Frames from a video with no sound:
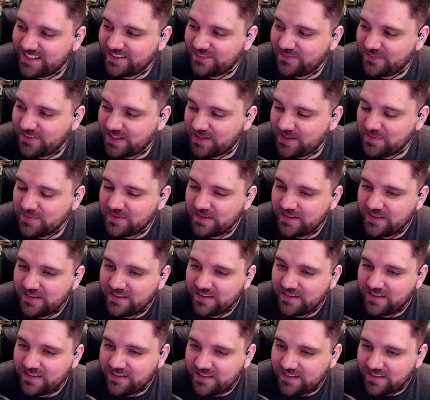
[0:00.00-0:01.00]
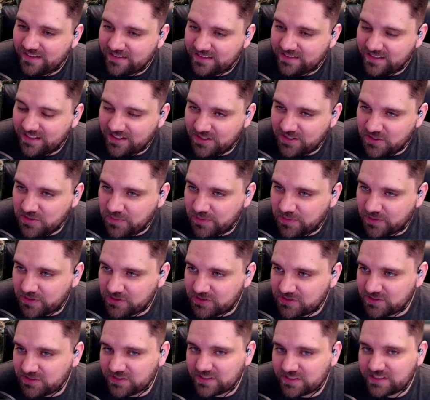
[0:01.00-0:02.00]
If I'm a new
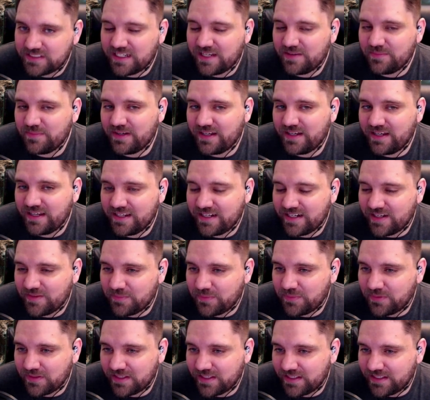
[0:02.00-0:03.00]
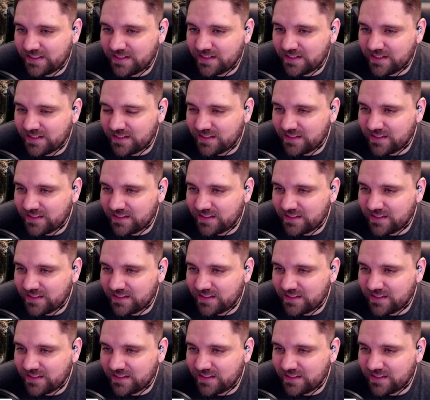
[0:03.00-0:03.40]
person will stop by and I'm playing,